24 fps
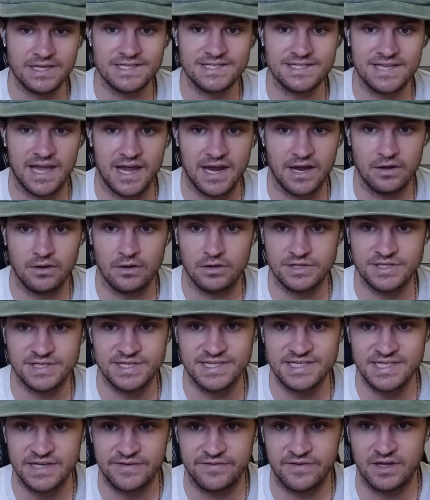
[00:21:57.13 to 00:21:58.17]
scale our
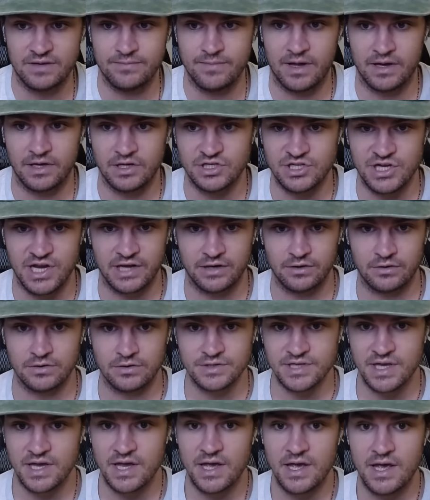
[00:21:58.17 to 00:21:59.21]
CTV and meta channels.